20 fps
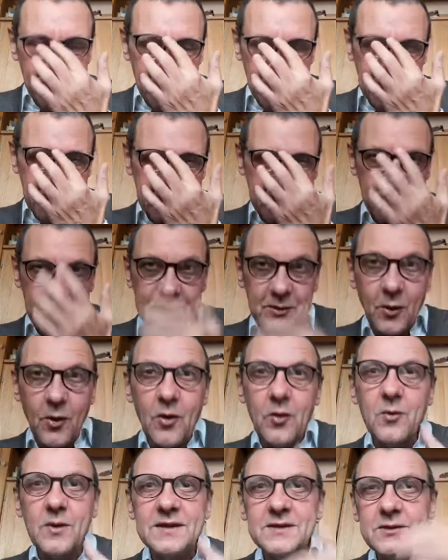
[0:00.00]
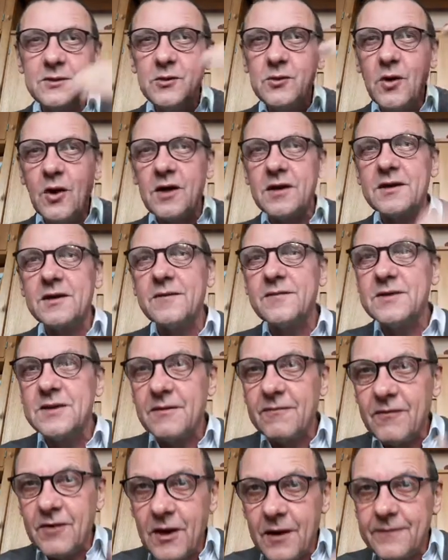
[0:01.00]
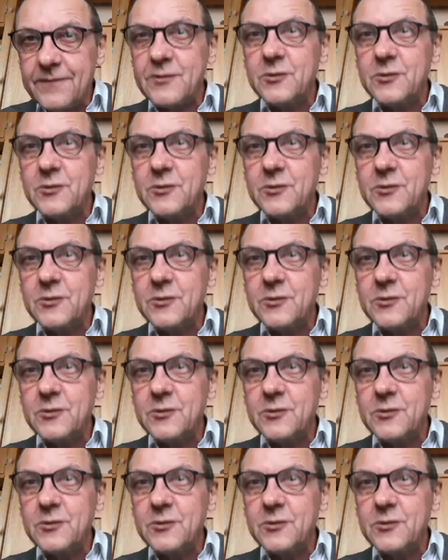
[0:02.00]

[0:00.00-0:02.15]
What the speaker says: But there is always new octaves of love